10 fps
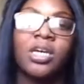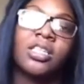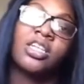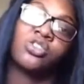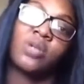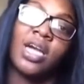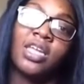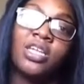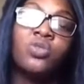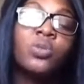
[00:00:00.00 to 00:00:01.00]
that you had
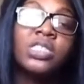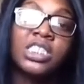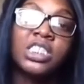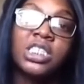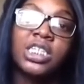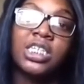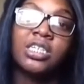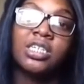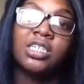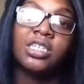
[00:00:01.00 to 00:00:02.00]
it and you intentionally
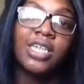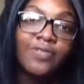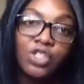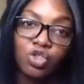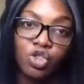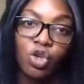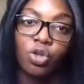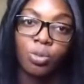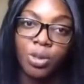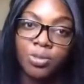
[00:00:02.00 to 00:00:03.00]
gave it to this girl
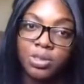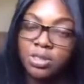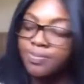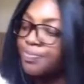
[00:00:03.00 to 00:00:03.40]
on purpose.